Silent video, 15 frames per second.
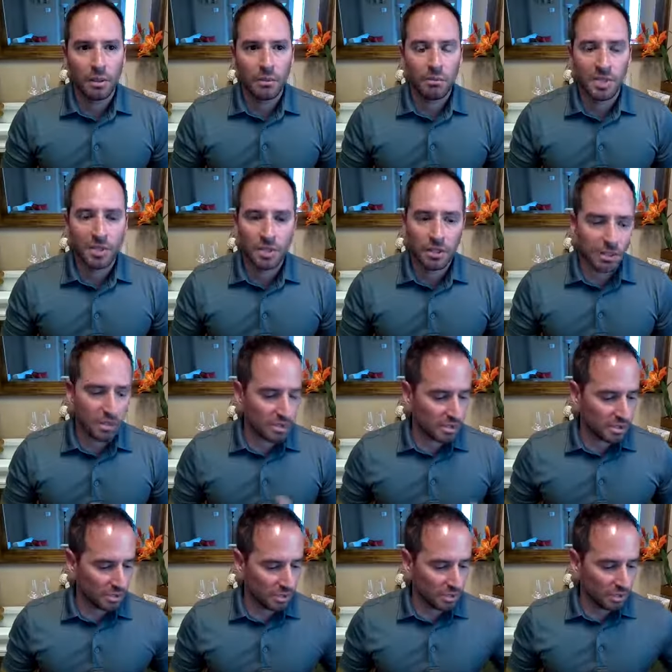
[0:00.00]

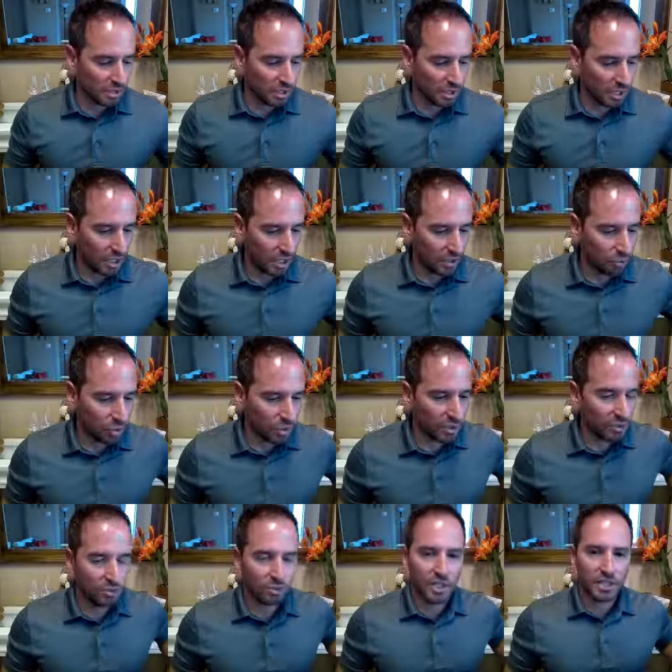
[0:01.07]
because I
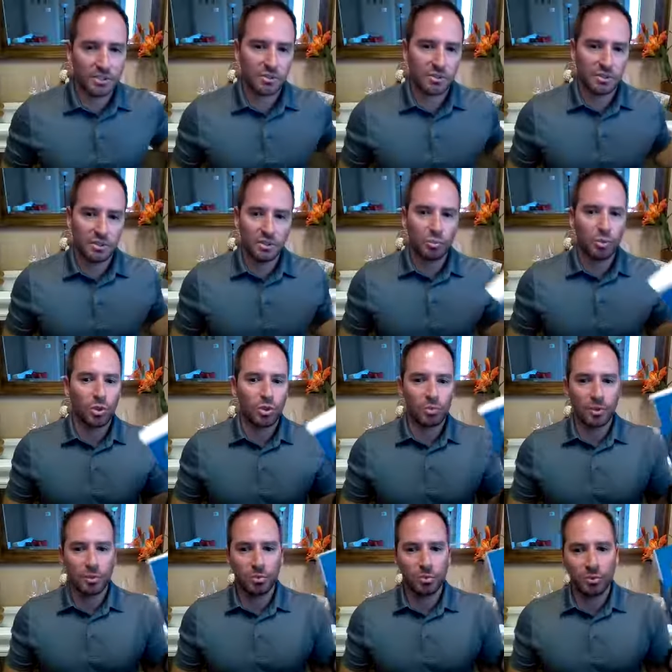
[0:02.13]
really would like to see more
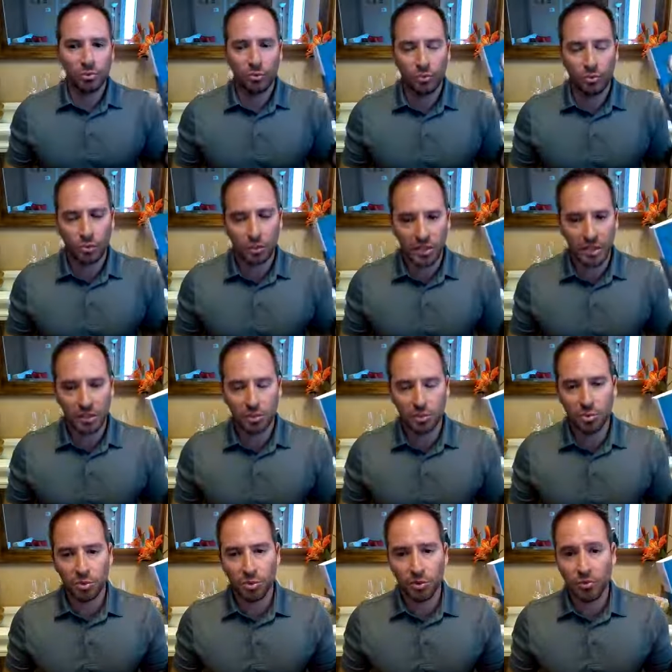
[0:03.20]
people reading the
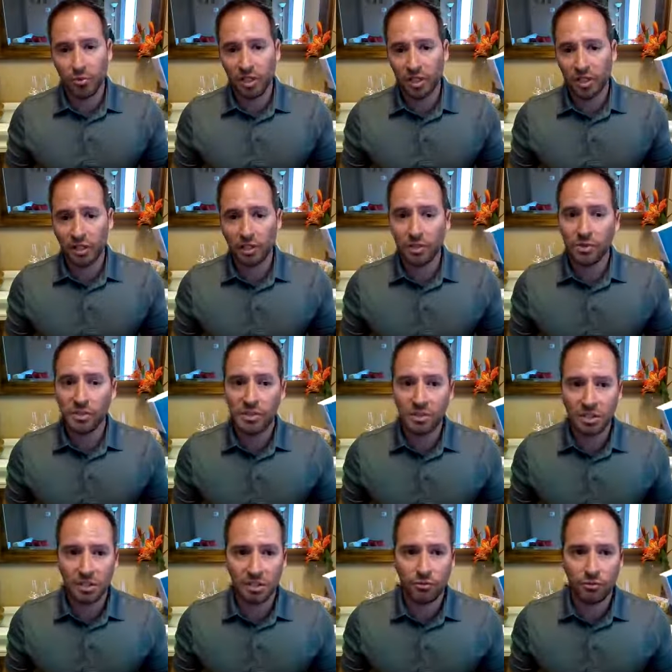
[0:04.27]
book, really
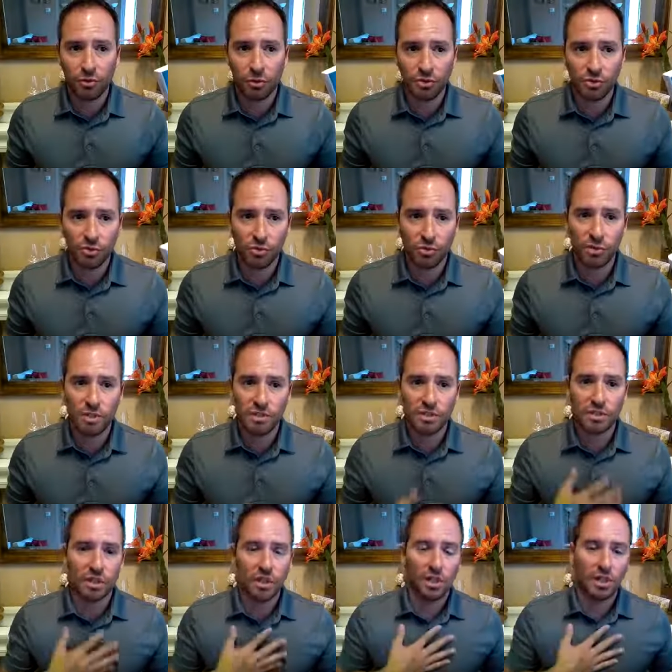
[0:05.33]
consider that from the
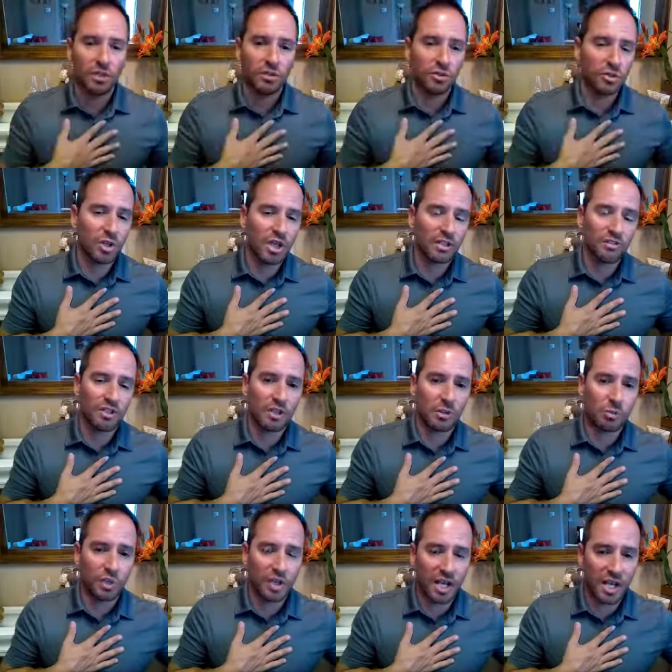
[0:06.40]
source. Do not
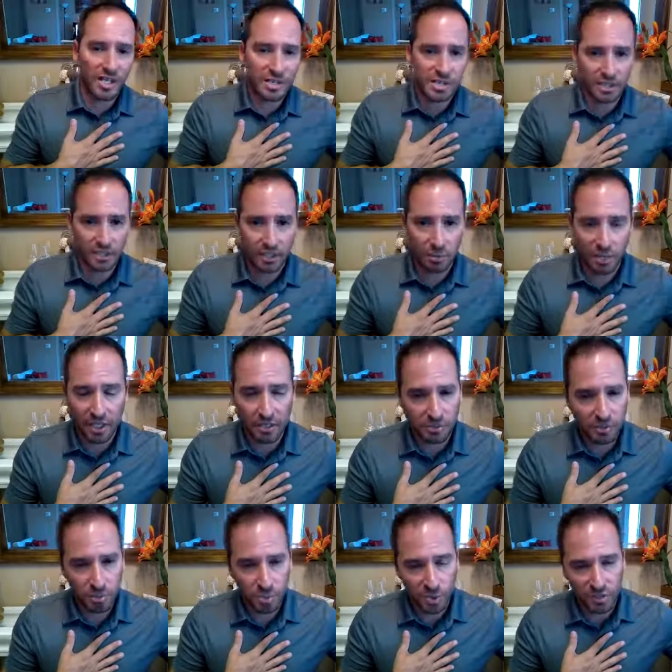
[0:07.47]
take what I say, my
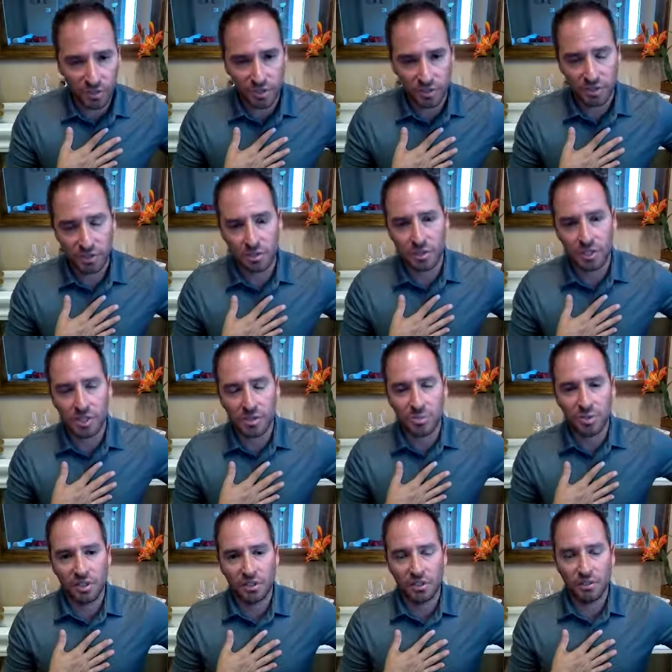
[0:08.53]
interpretation, as
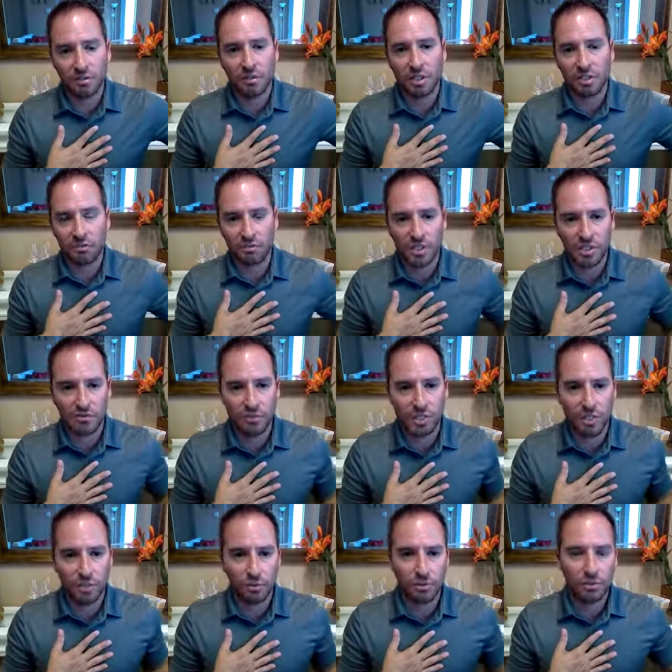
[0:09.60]
being at face
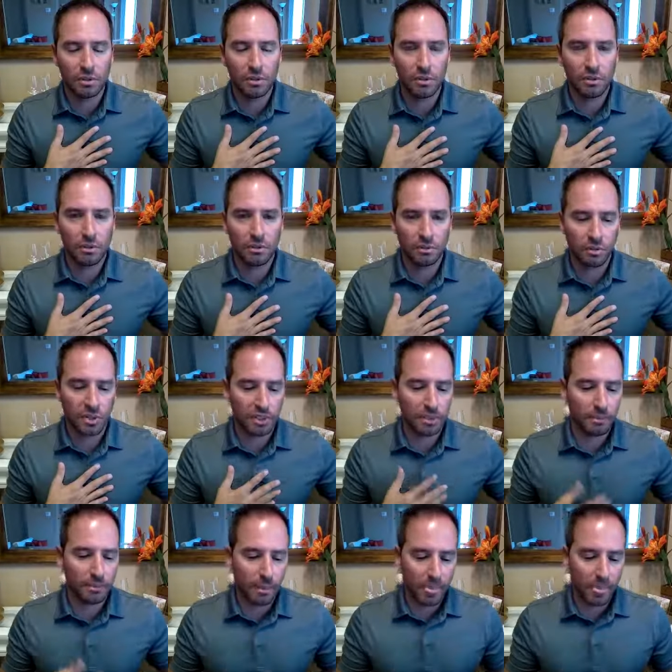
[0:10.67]
value, right?